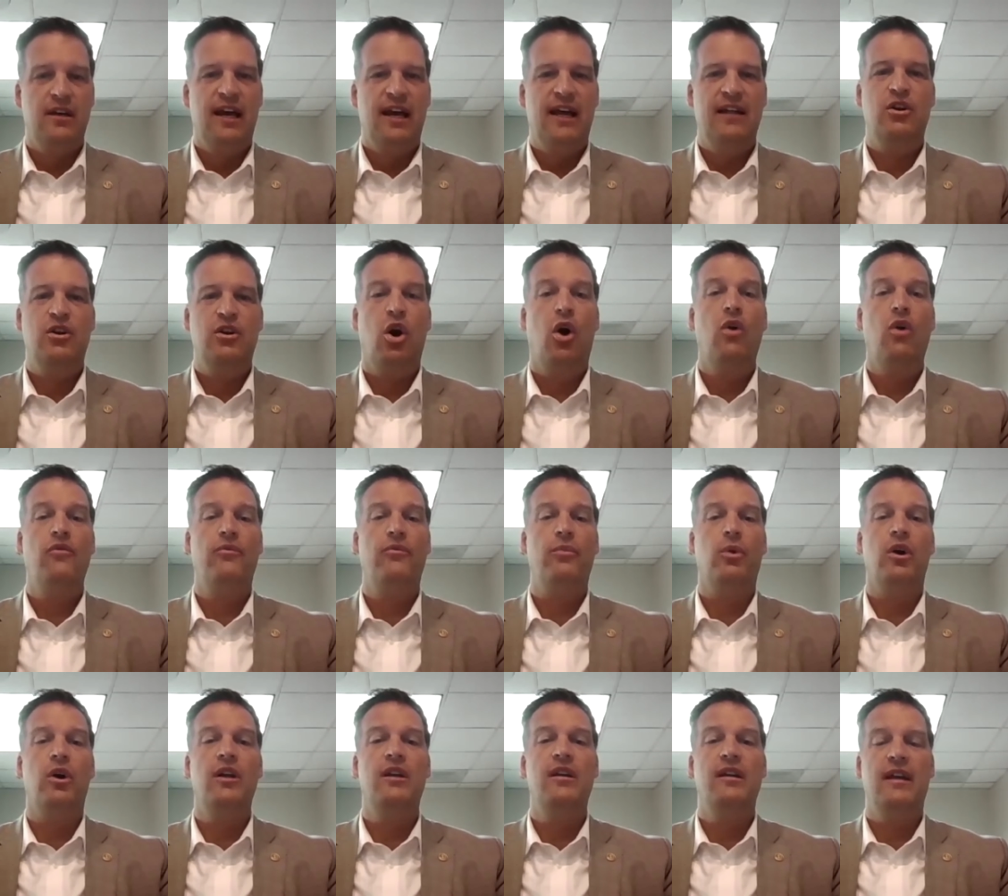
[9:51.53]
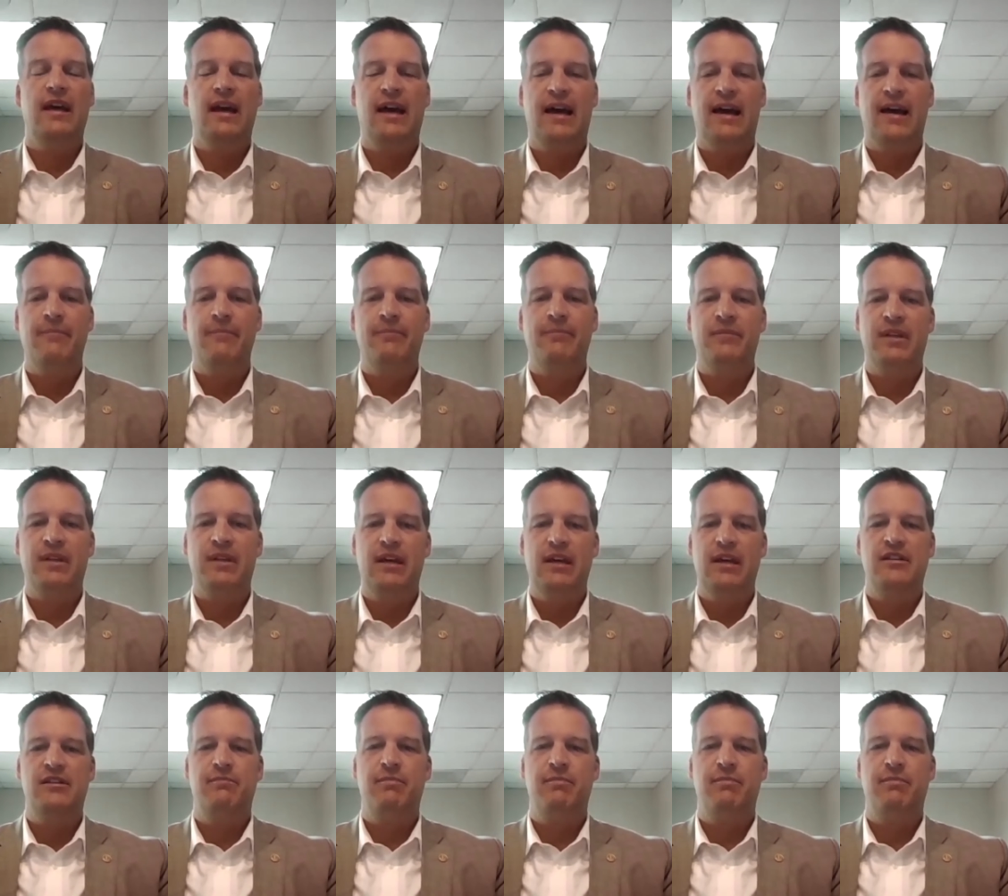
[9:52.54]
And Covewood um,
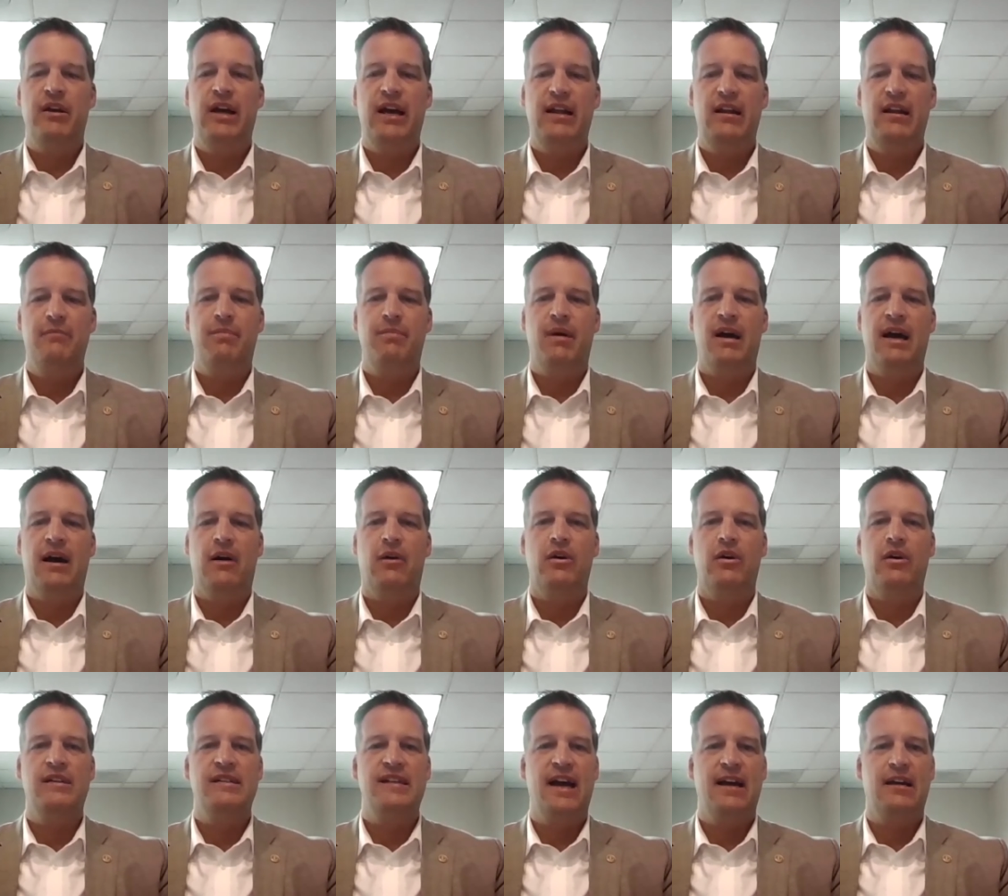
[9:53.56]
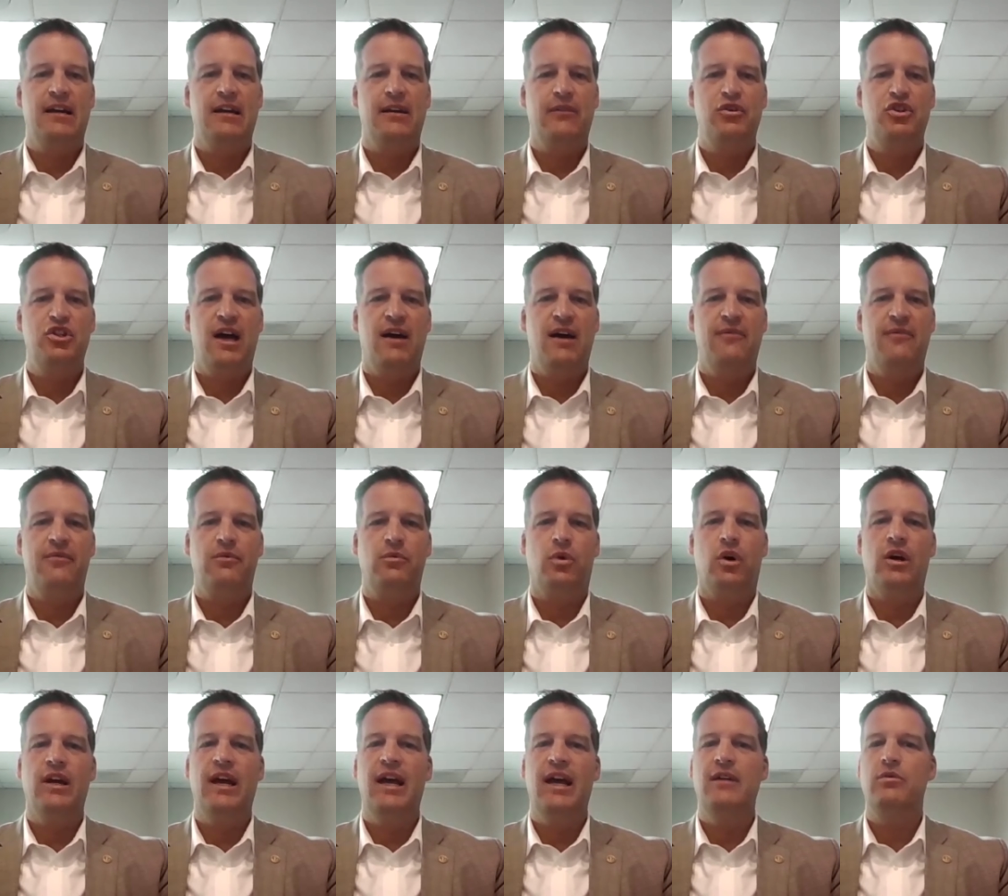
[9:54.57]
is spearheaded by our executive chef,
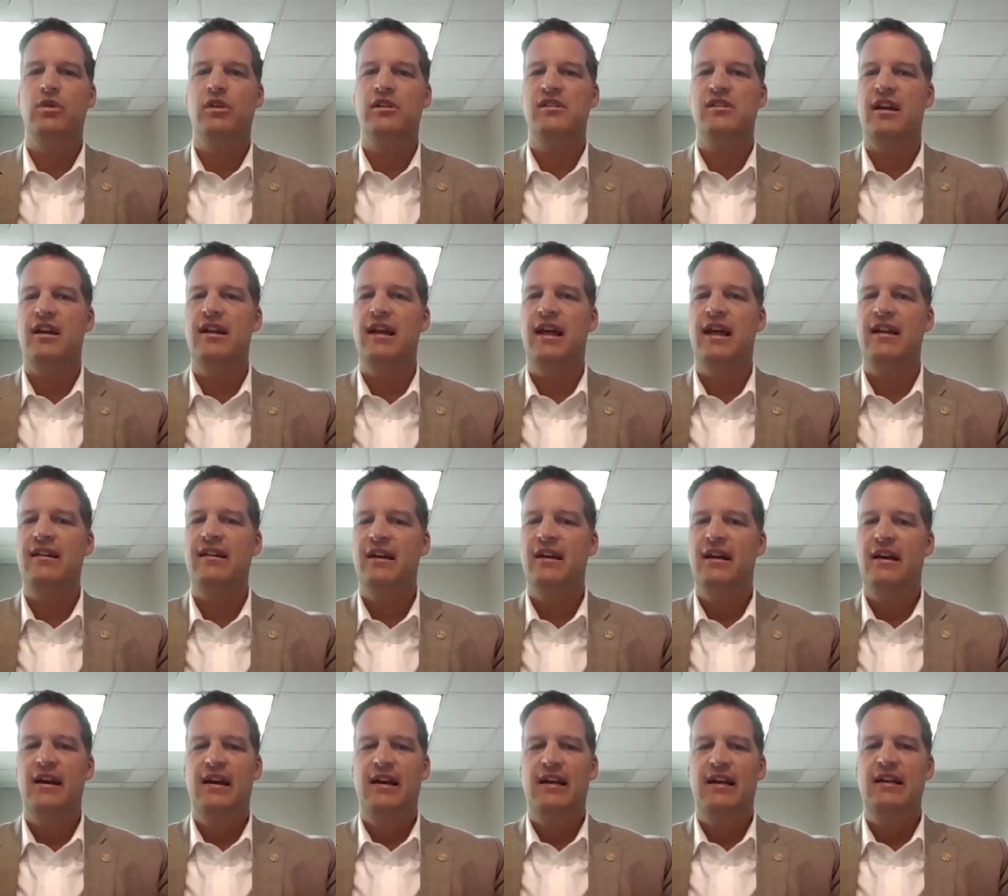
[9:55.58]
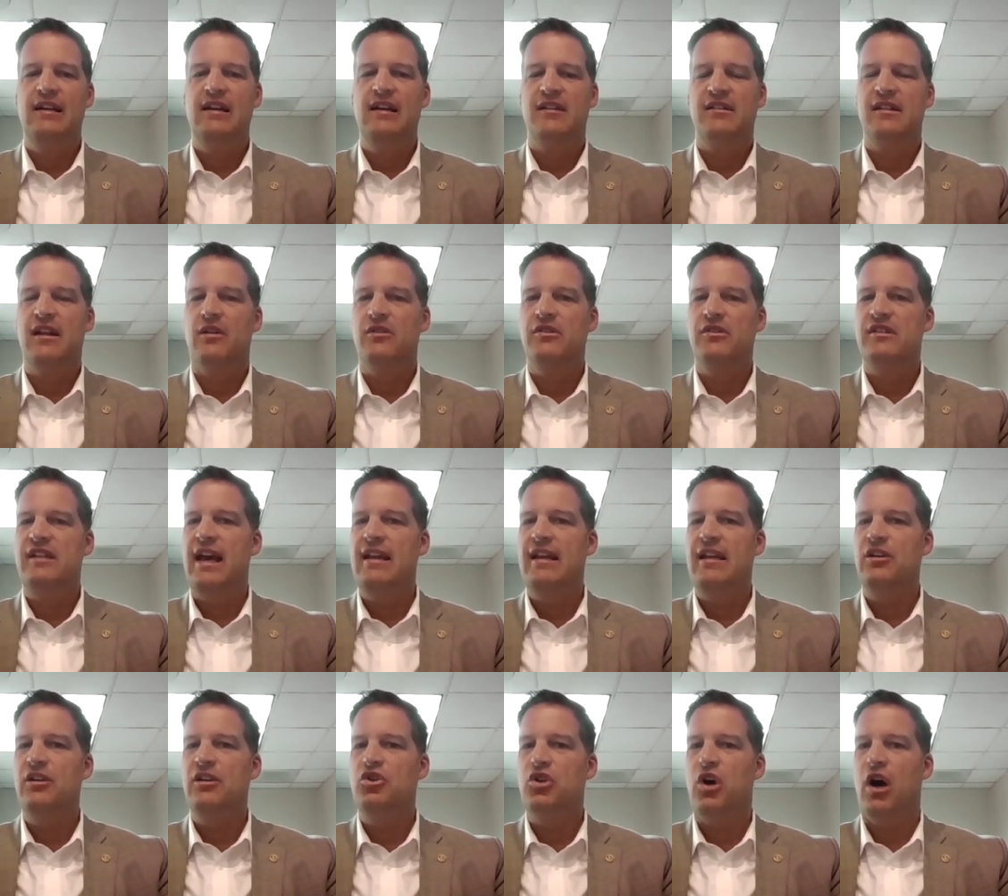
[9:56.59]
Roy Hendrickson, and he does an
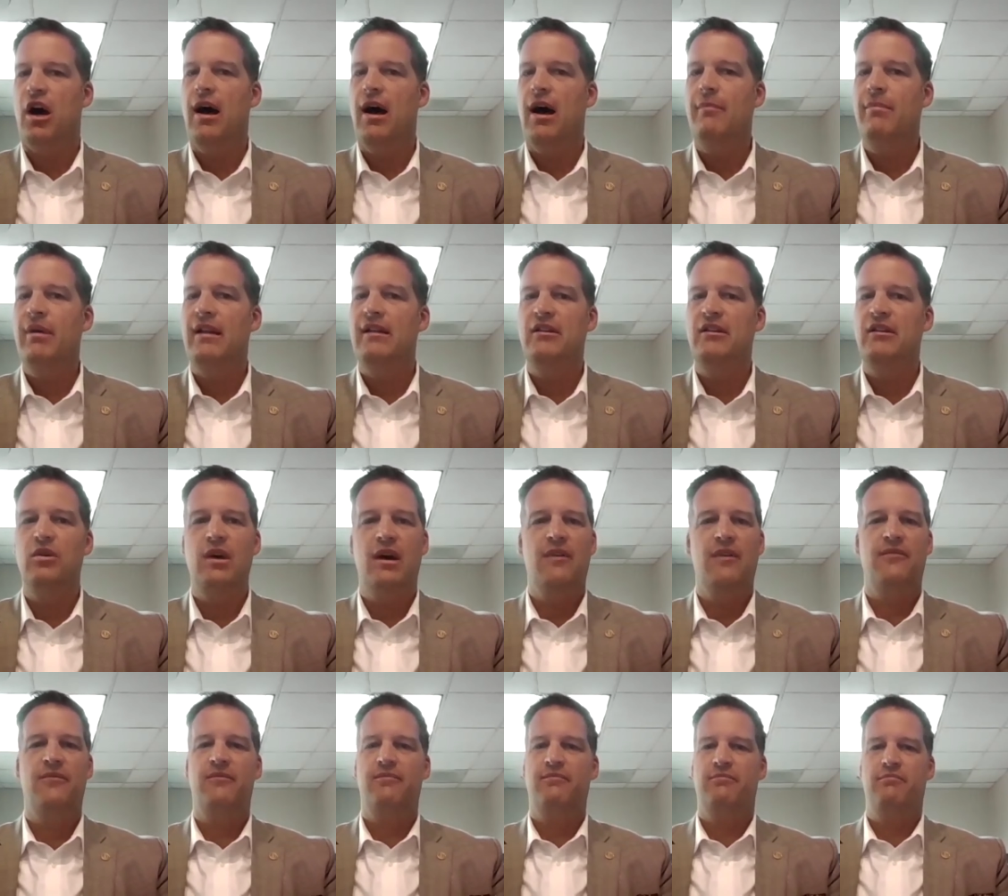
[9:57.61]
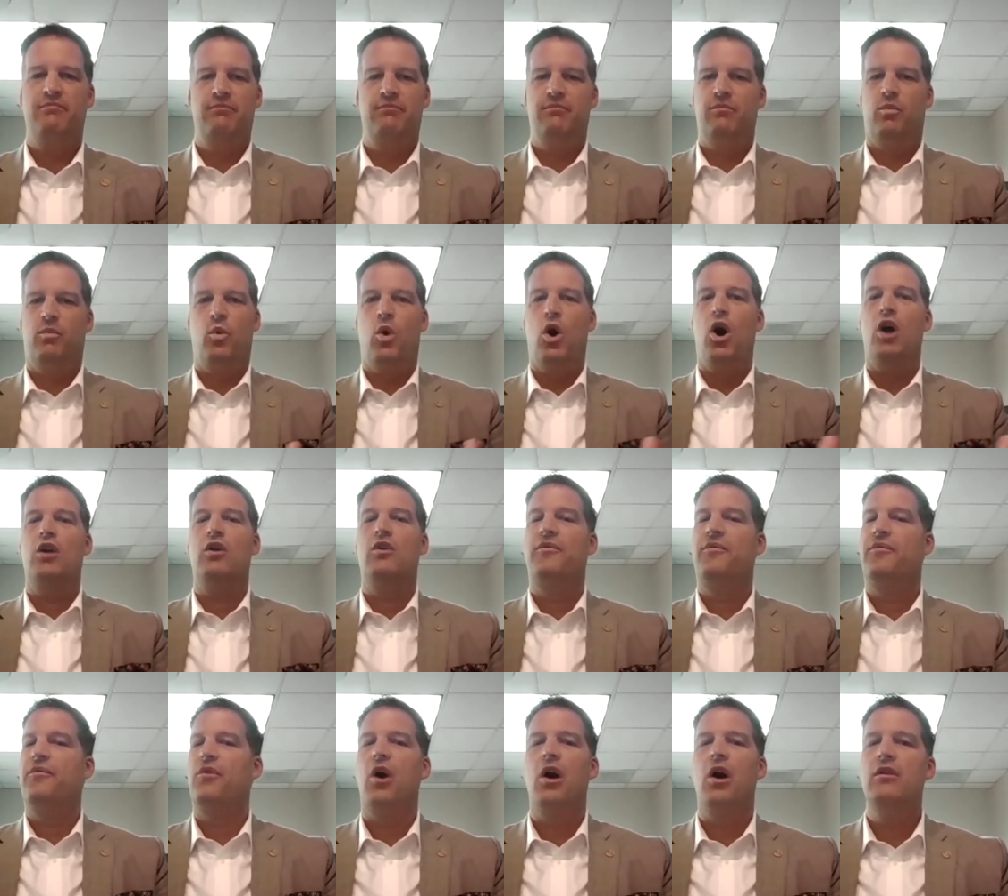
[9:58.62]
outstanding job. And you have
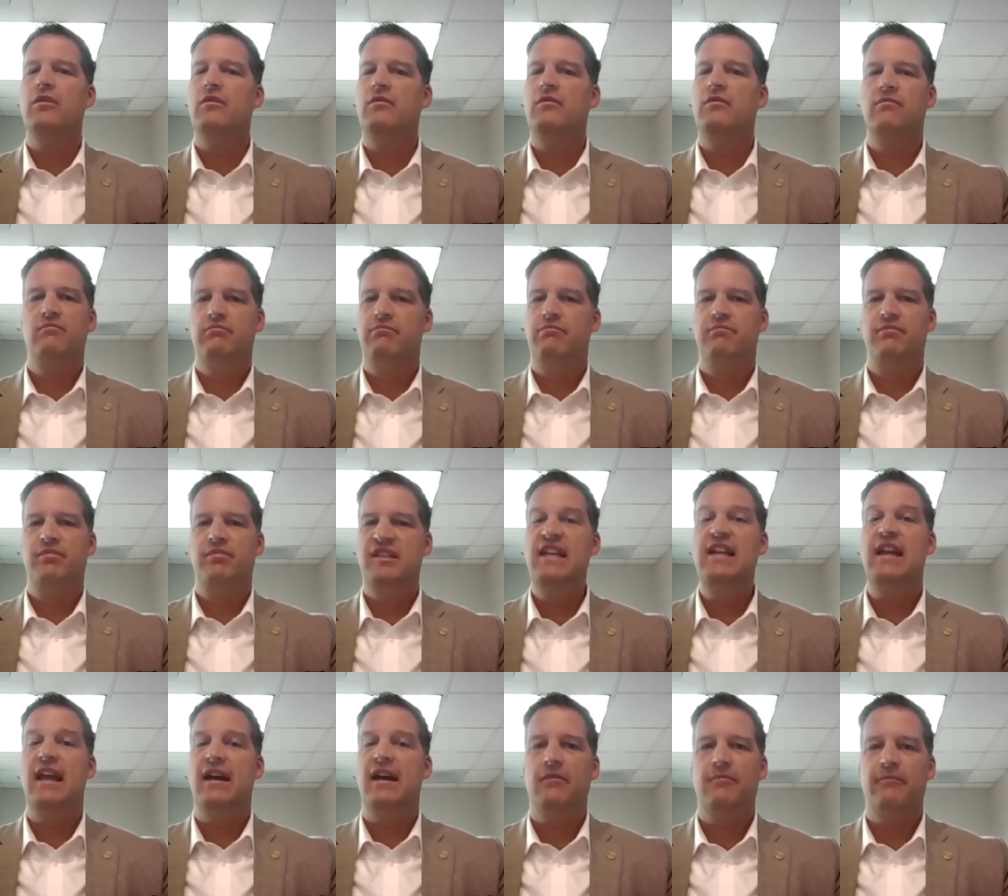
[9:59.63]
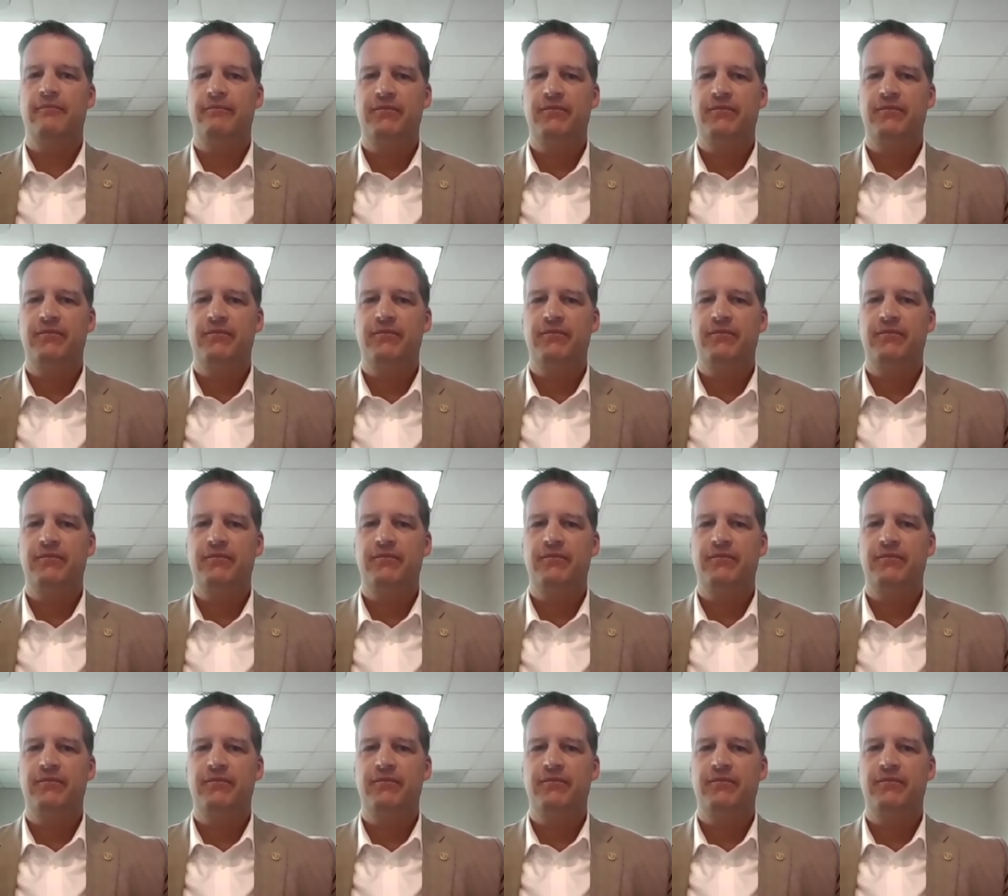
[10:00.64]
waterfront seating.